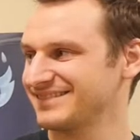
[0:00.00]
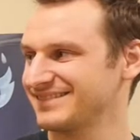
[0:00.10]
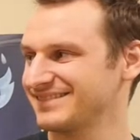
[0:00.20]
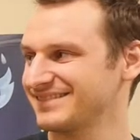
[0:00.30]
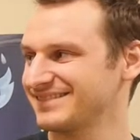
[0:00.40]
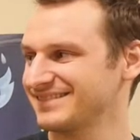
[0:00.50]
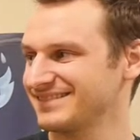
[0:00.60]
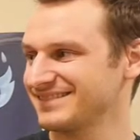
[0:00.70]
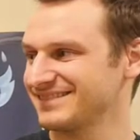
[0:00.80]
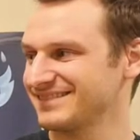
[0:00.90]

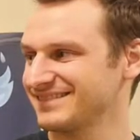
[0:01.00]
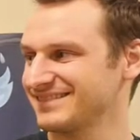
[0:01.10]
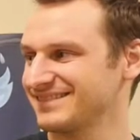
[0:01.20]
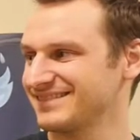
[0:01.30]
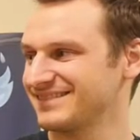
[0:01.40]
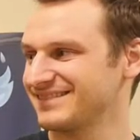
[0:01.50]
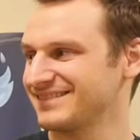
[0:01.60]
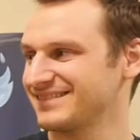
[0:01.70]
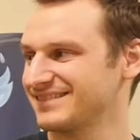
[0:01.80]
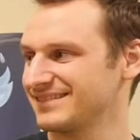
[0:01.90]

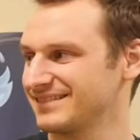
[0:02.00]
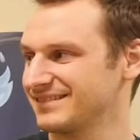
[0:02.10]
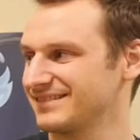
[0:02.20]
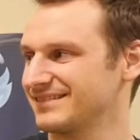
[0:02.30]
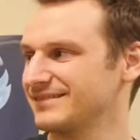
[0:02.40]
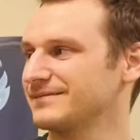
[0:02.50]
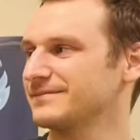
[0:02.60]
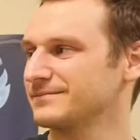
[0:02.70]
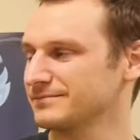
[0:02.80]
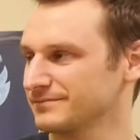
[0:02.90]

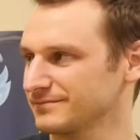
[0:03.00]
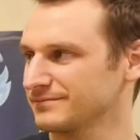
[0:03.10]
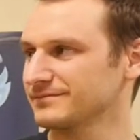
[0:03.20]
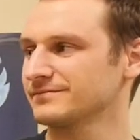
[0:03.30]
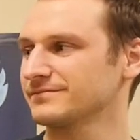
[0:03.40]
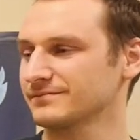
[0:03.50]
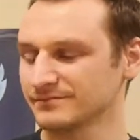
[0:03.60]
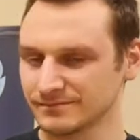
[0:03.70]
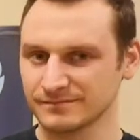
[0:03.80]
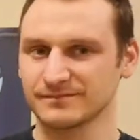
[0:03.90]

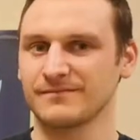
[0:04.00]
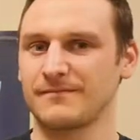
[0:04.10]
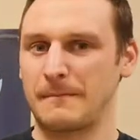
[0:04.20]
[no speech]